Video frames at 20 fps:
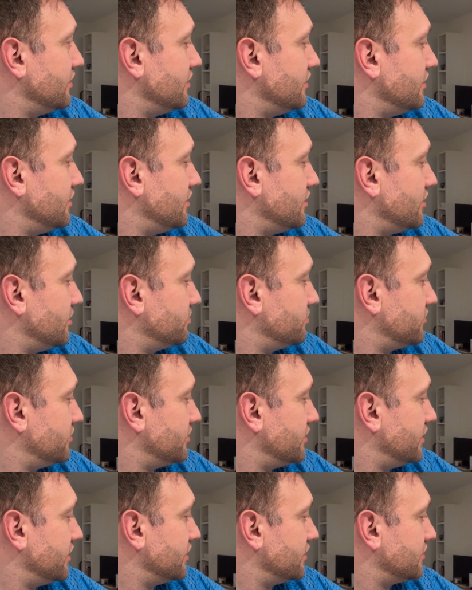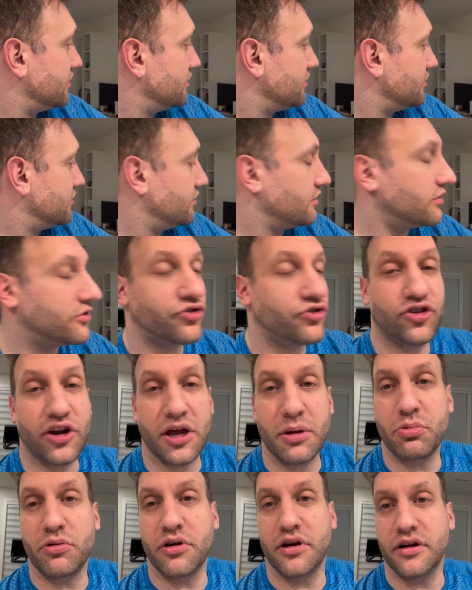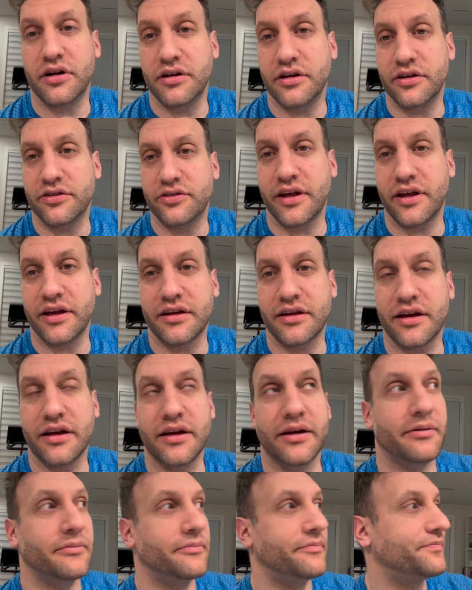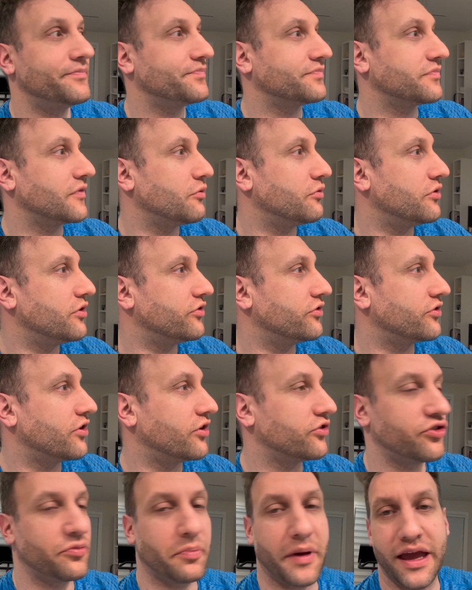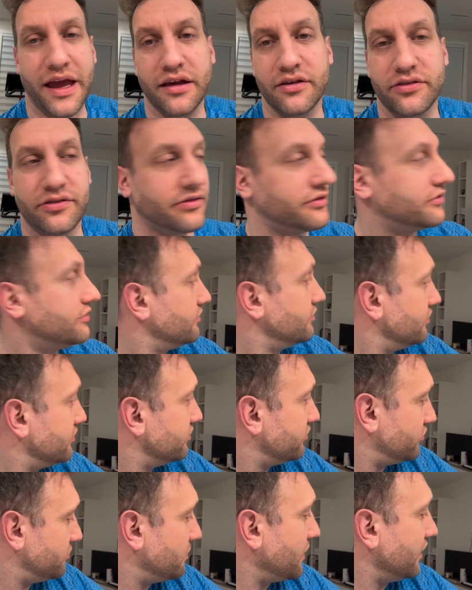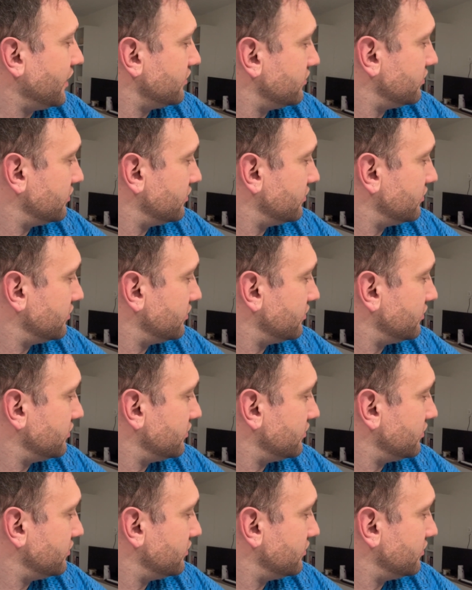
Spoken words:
it helps to like shapewear. It's what are those called? Spanx? Is it Spanx?